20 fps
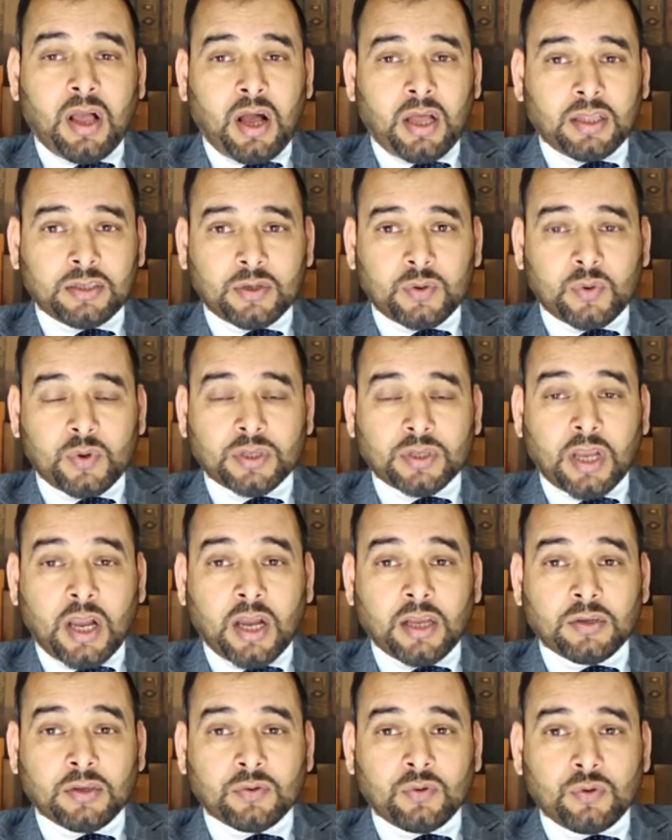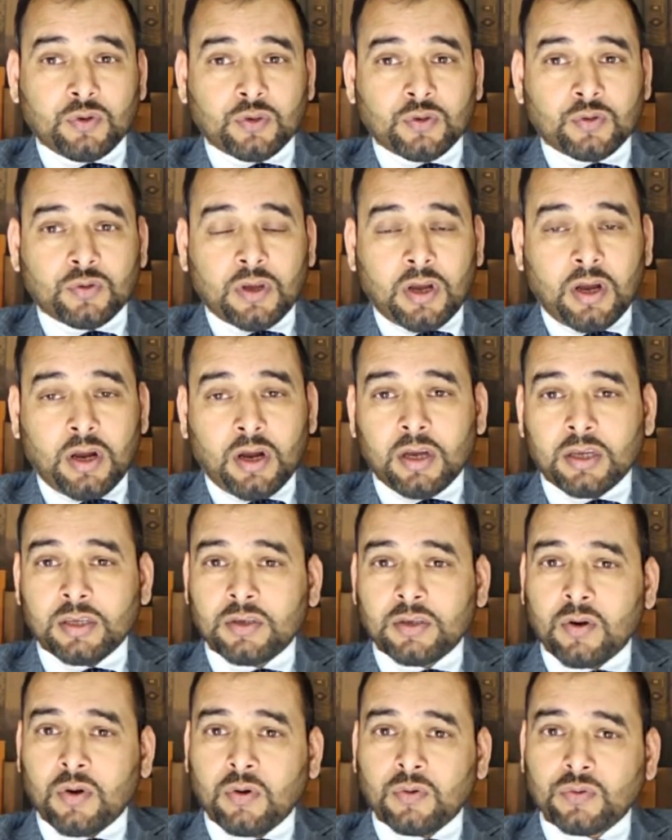Otherwise, I'll go to the High
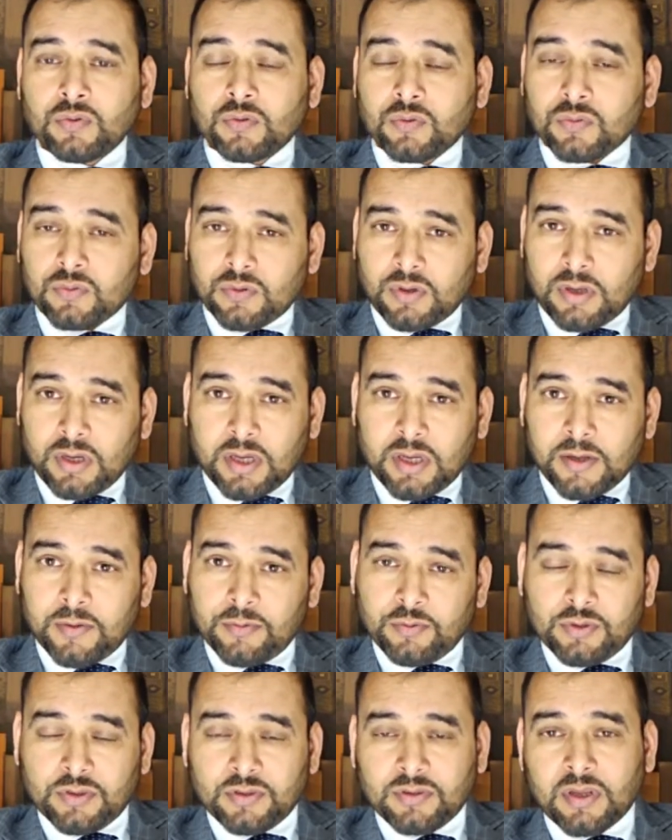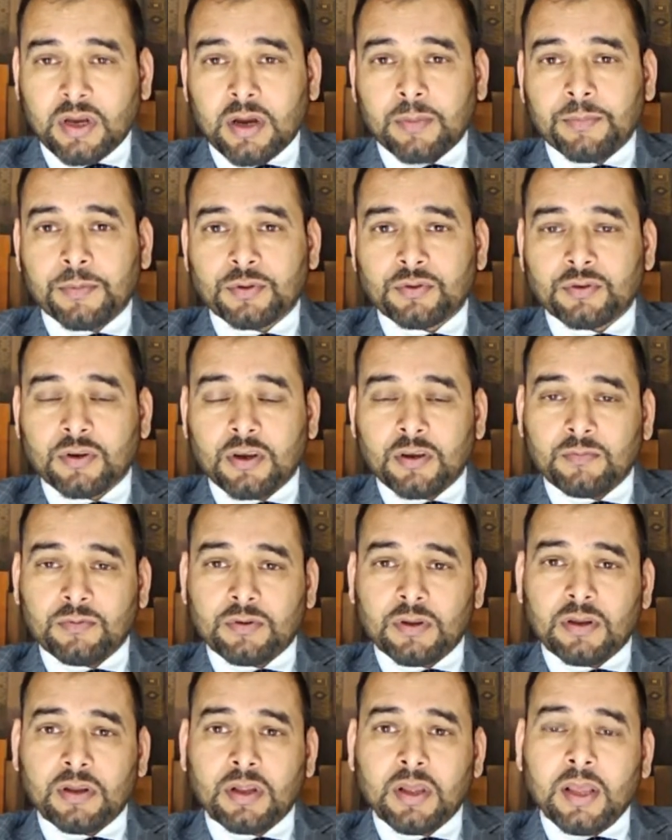Court, or which is the upper
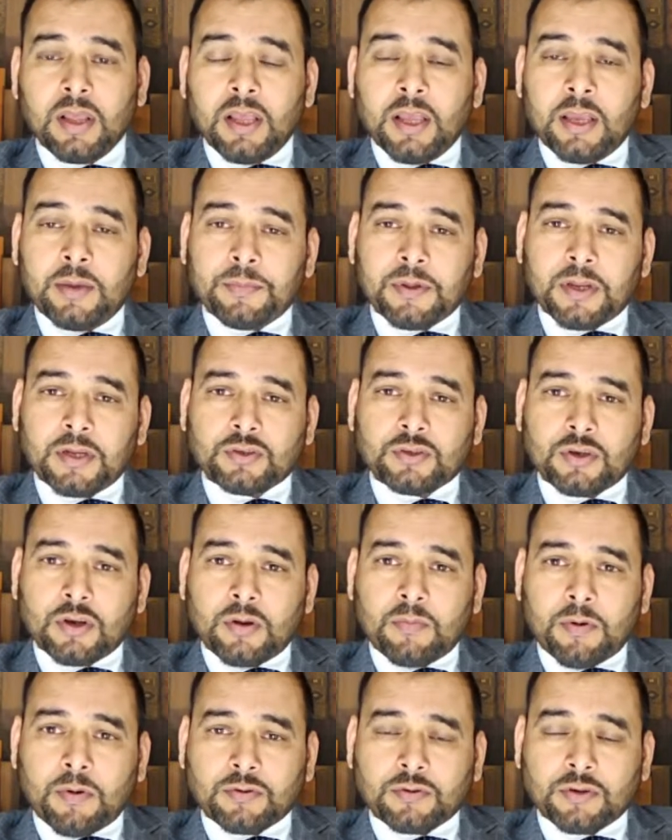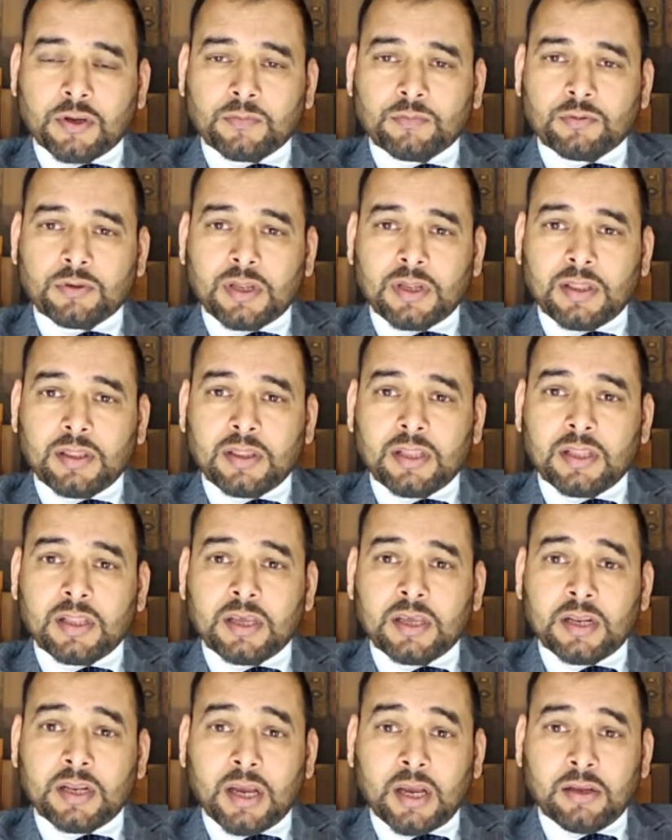tribunal, Immigration Upper Tribunal.
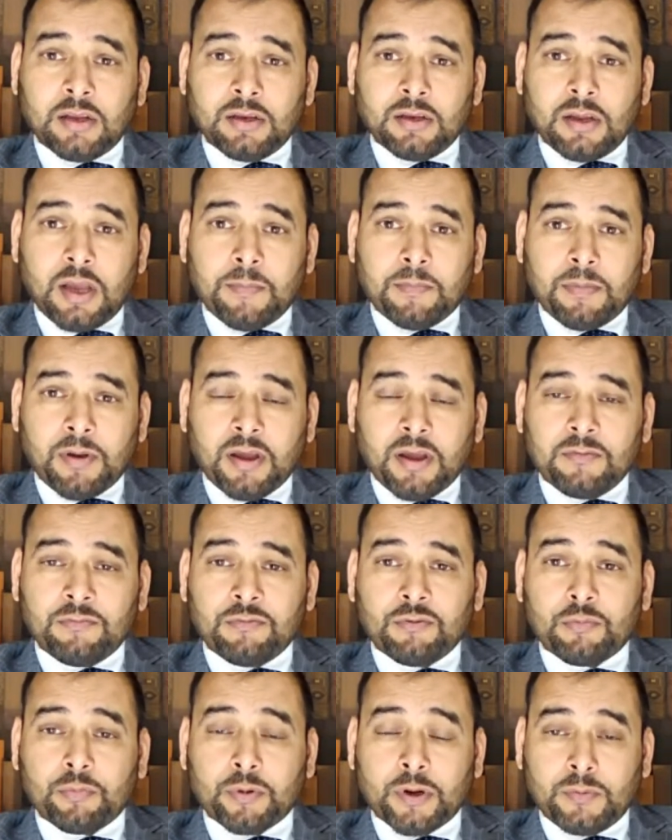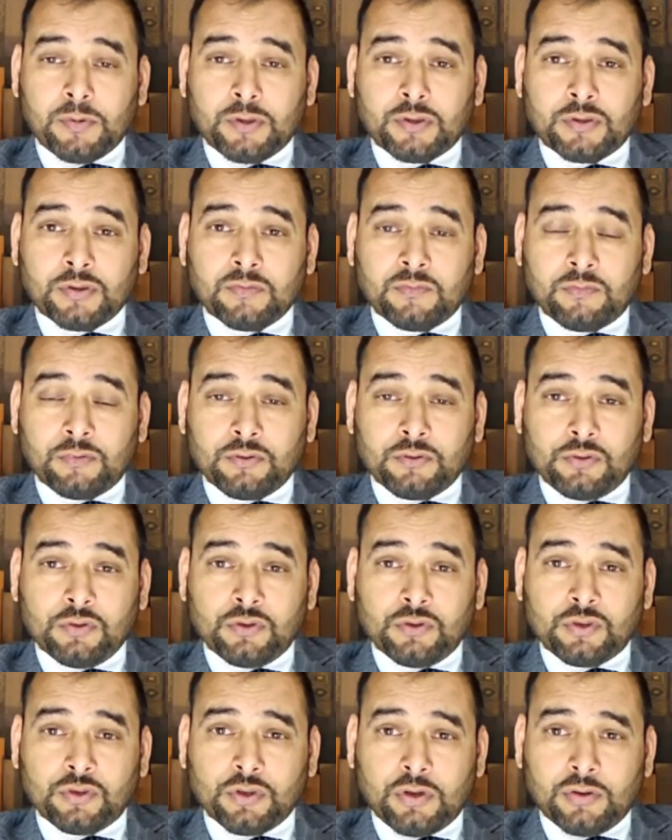Then I apply for permission for
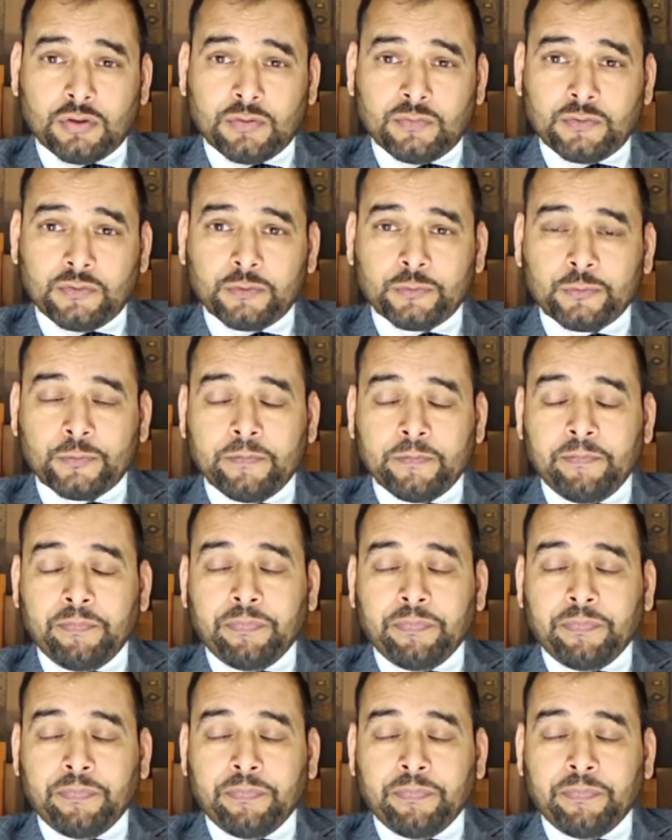judicial review.